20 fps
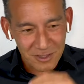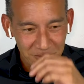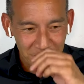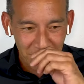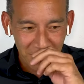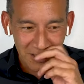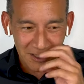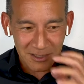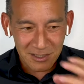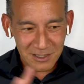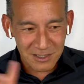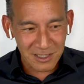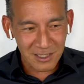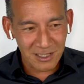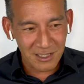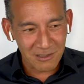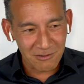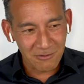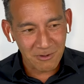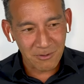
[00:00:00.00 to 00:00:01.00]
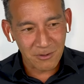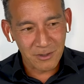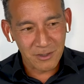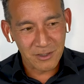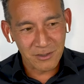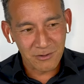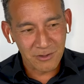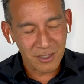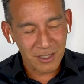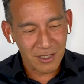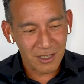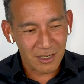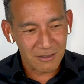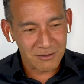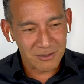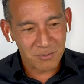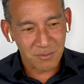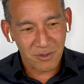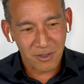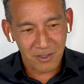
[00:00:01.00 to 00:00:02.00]
one scene we were doing it. I
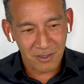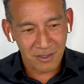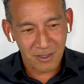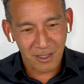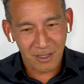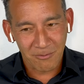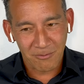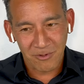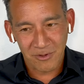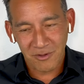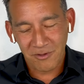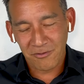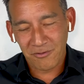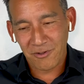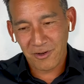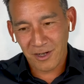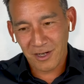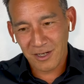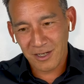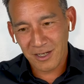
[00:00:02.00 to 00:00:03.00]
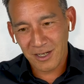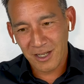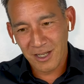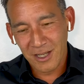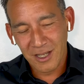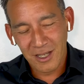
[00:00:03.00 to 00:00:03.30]
was partnering up with a friend,